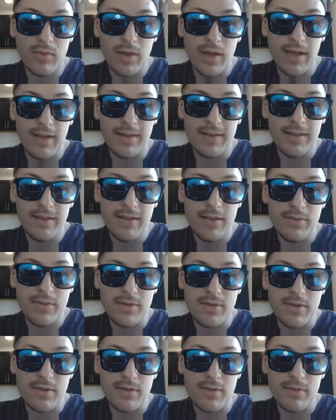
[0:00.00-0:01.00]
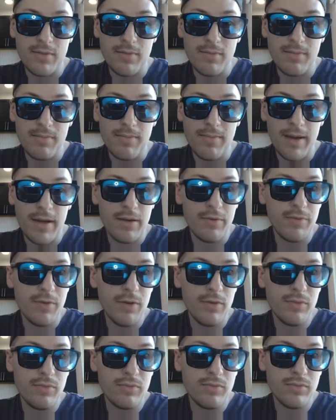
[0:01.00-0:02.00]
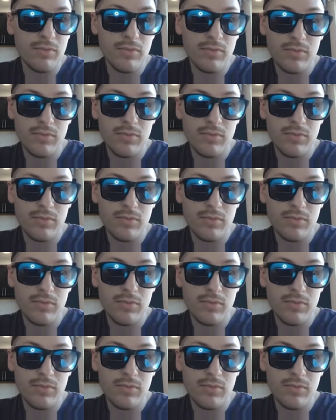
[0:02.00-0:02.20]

I think it was a megaphone.